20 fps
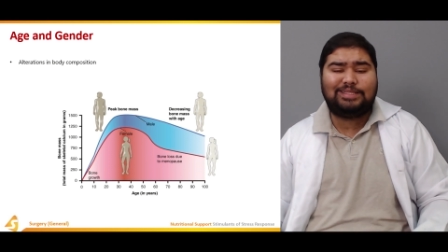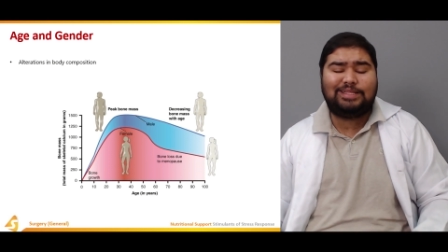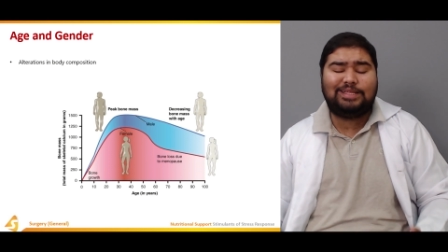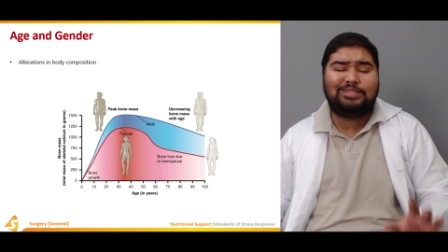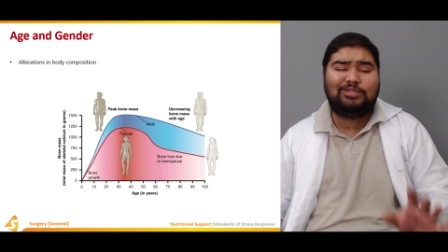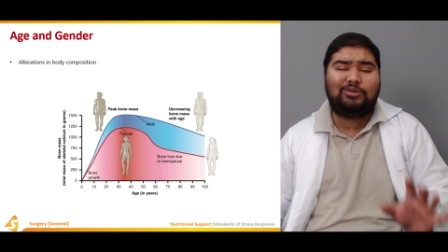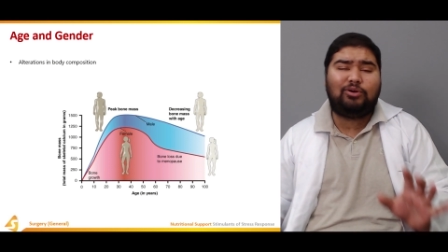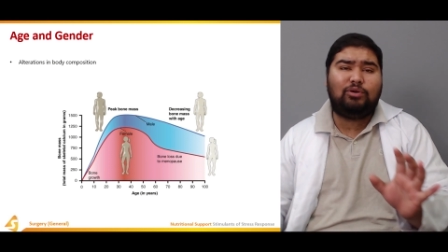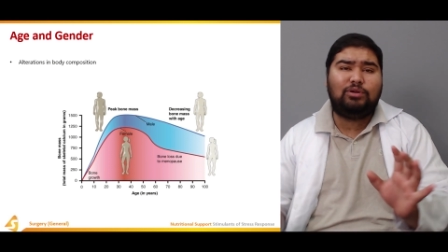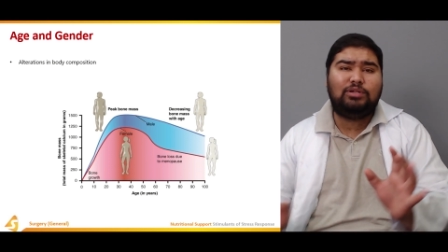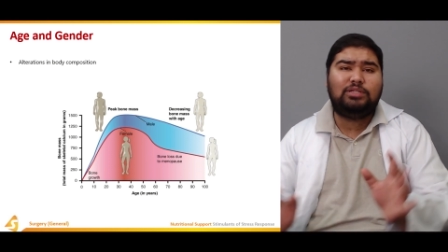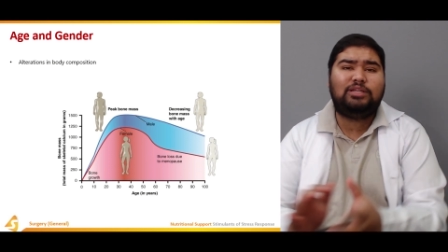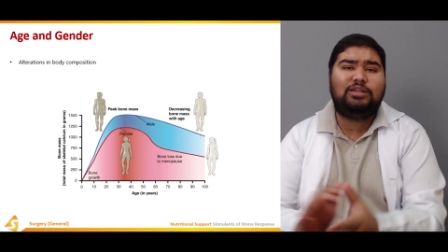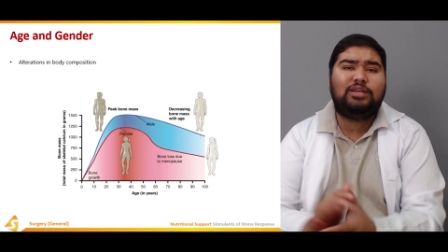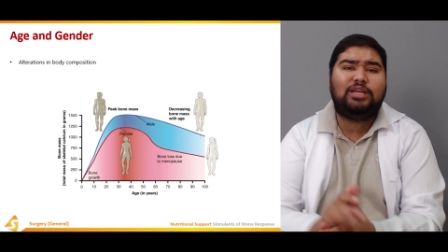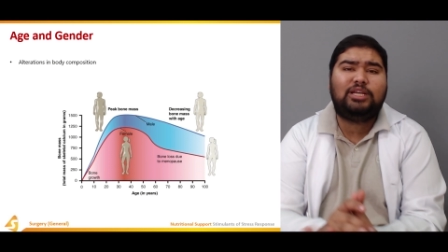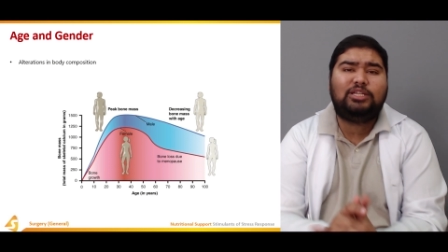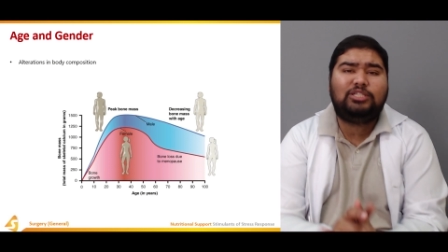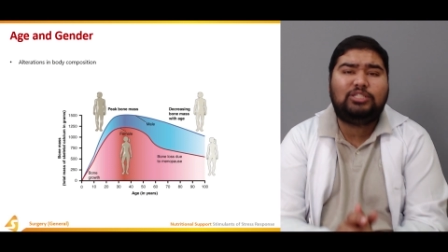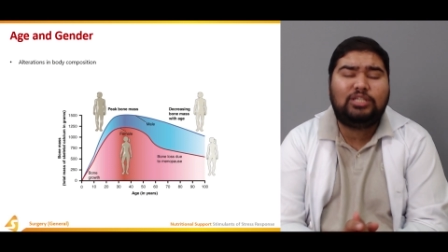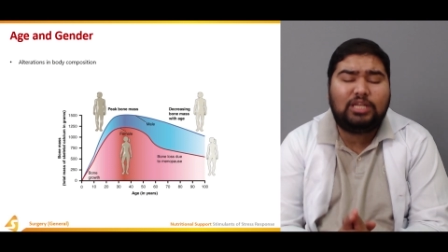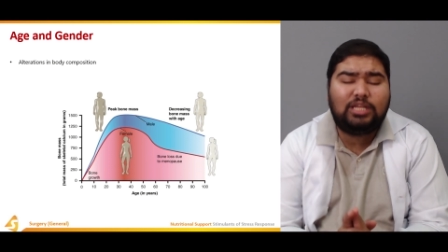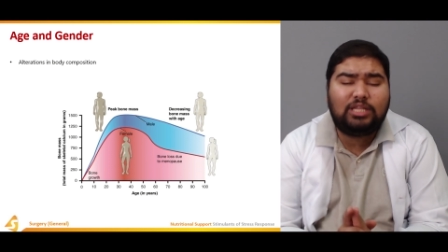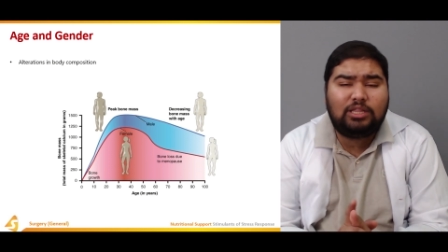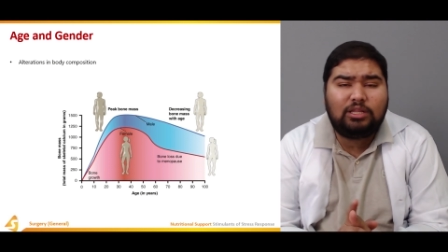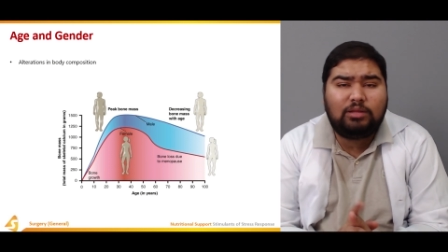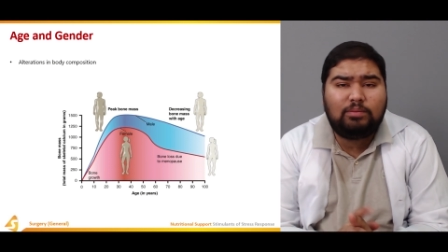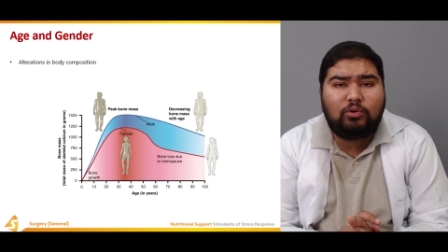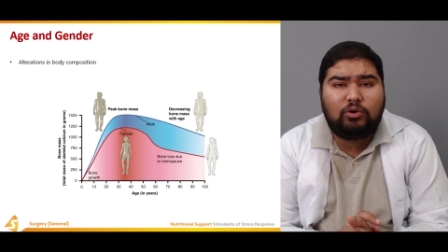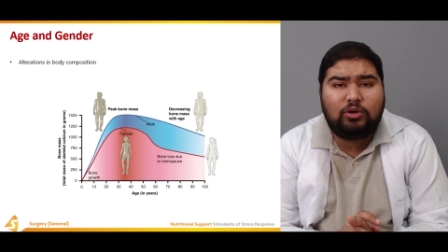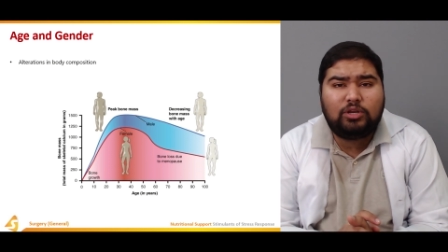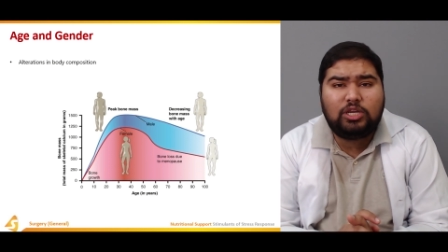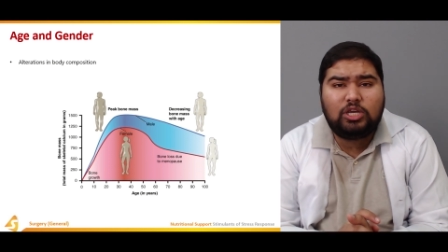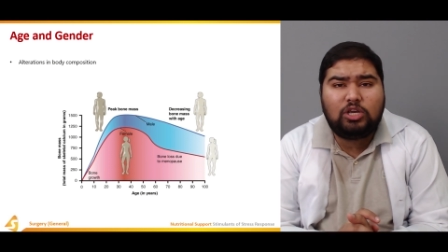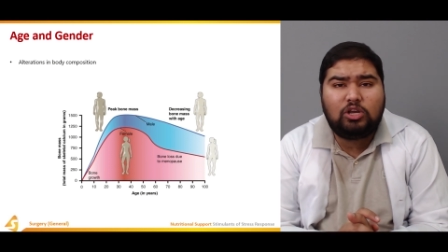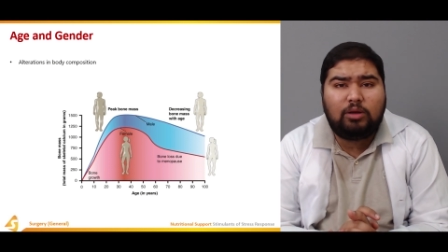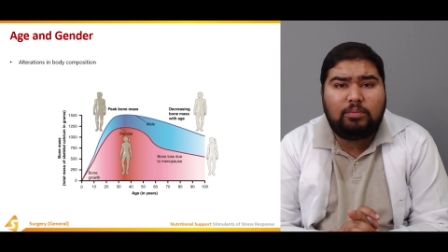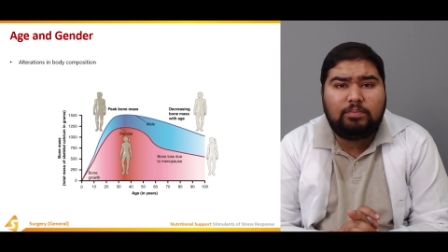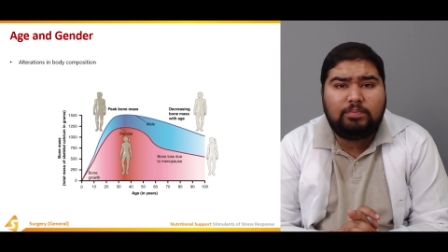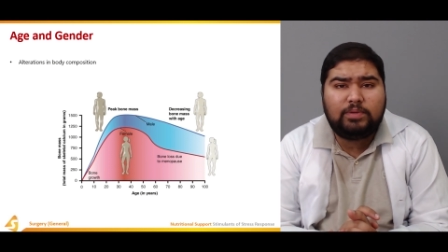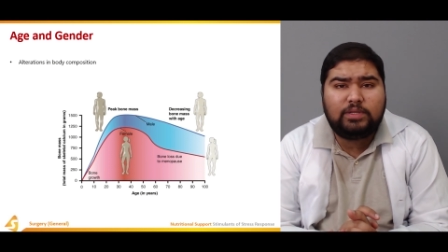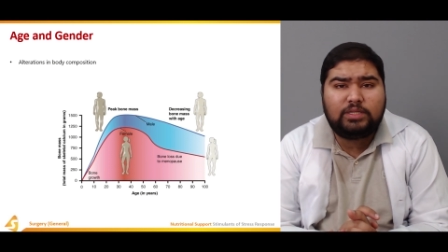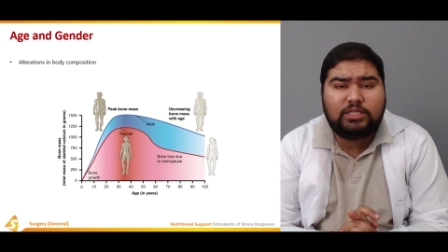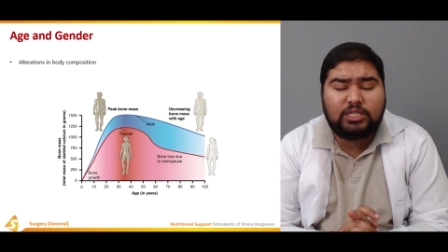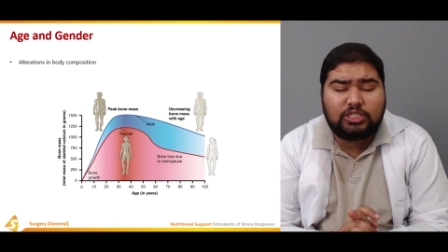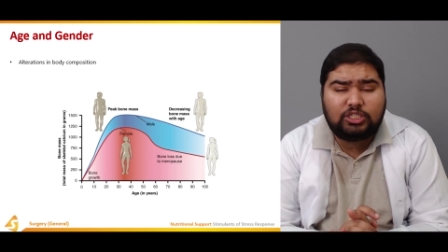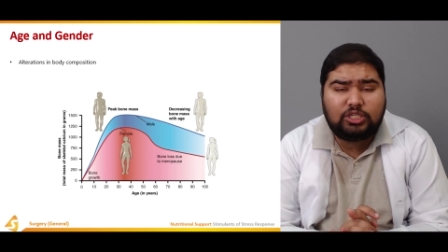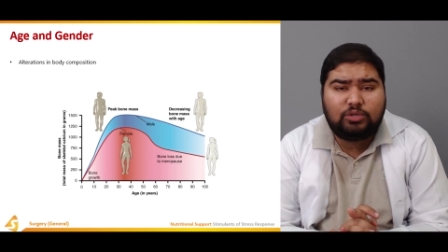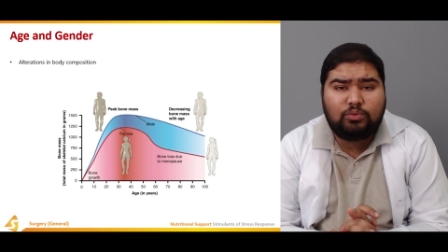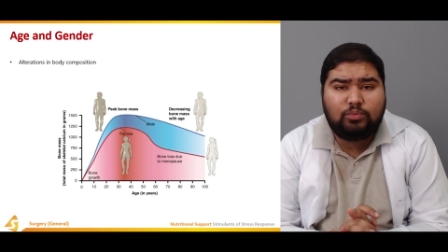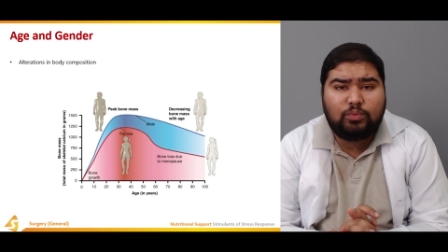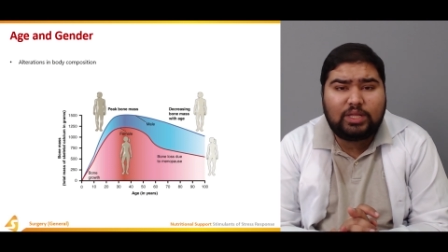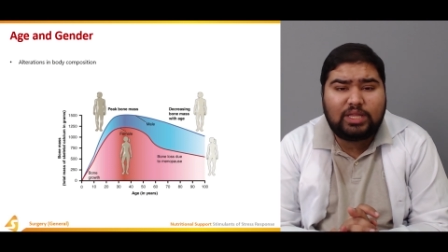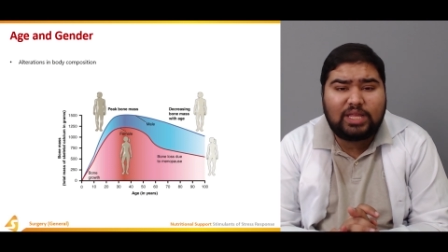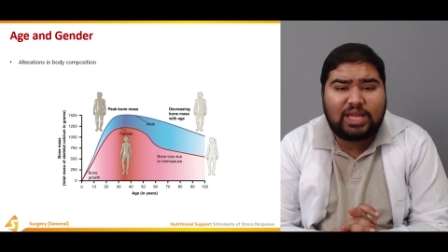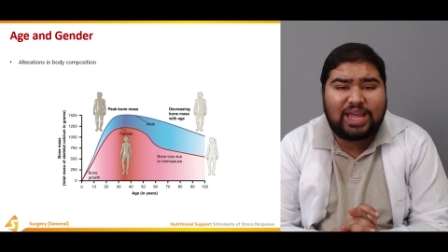this alteration in the body composition with